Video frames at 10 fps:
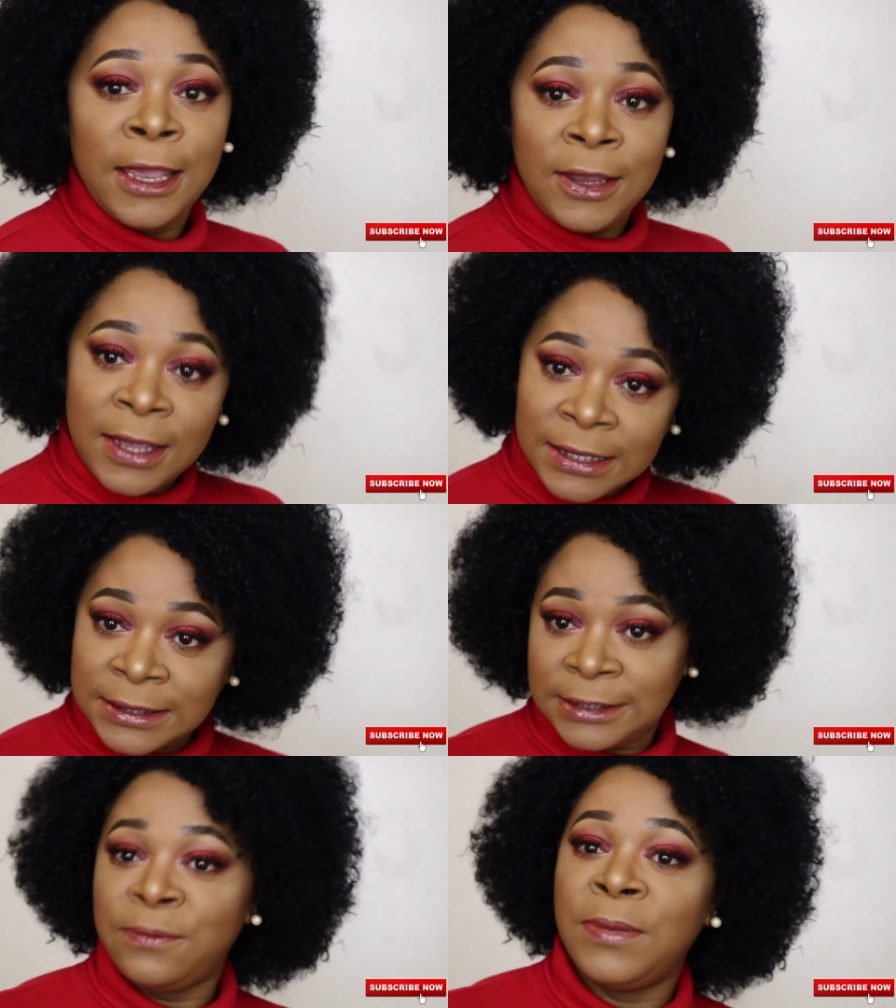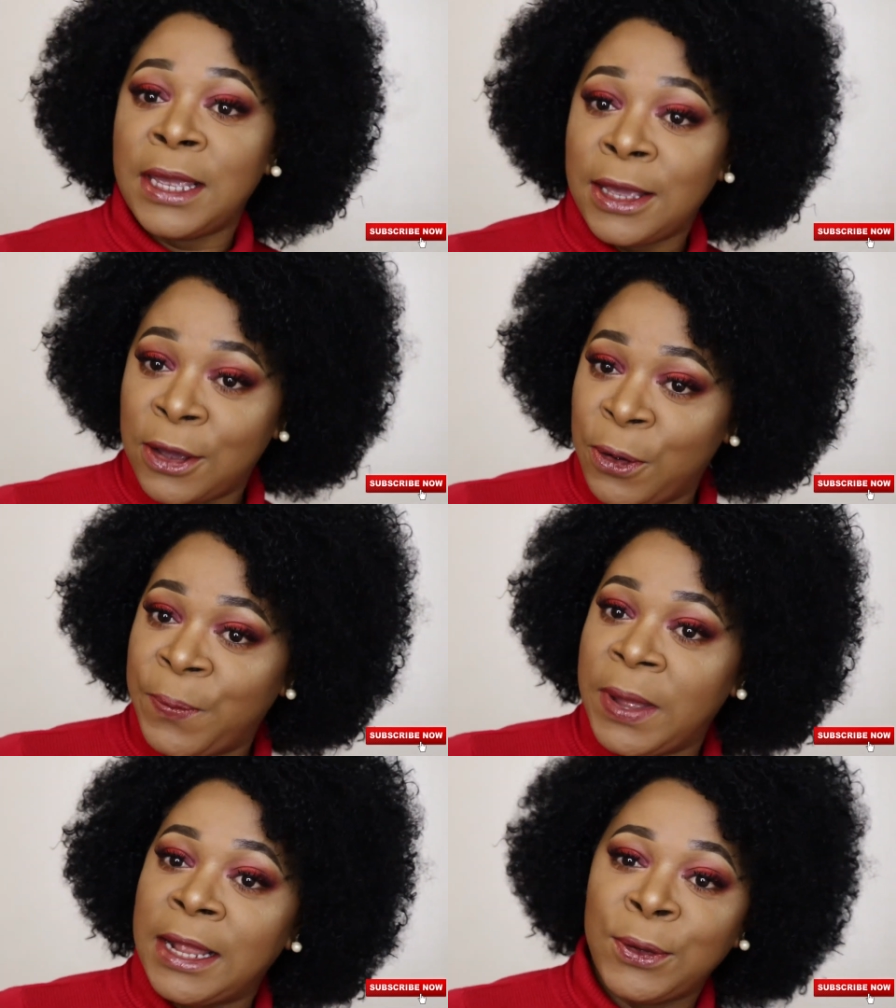You can still make
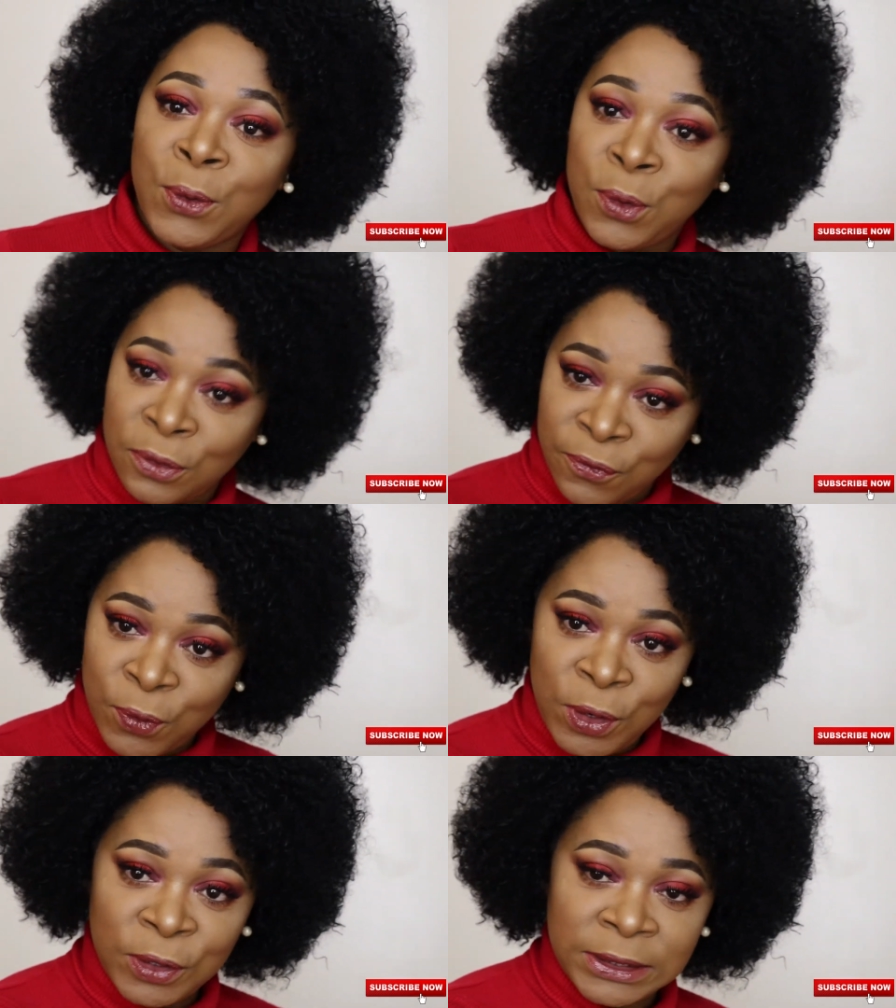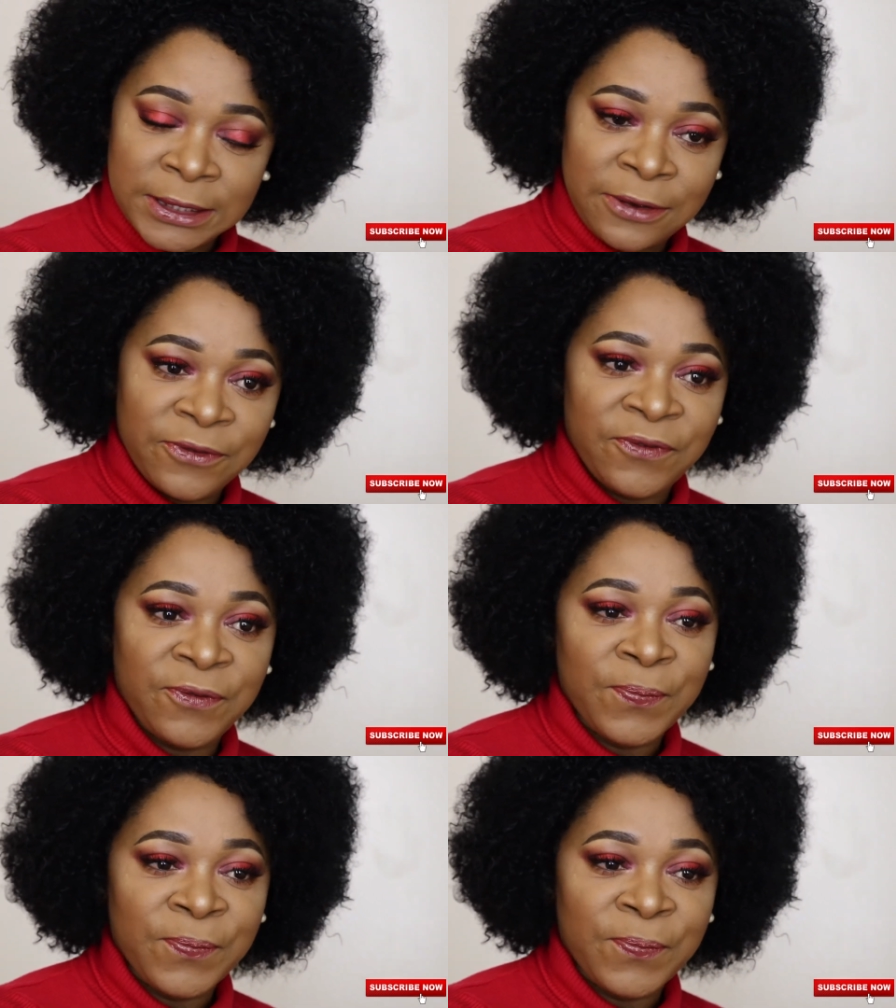up and look good for yourself.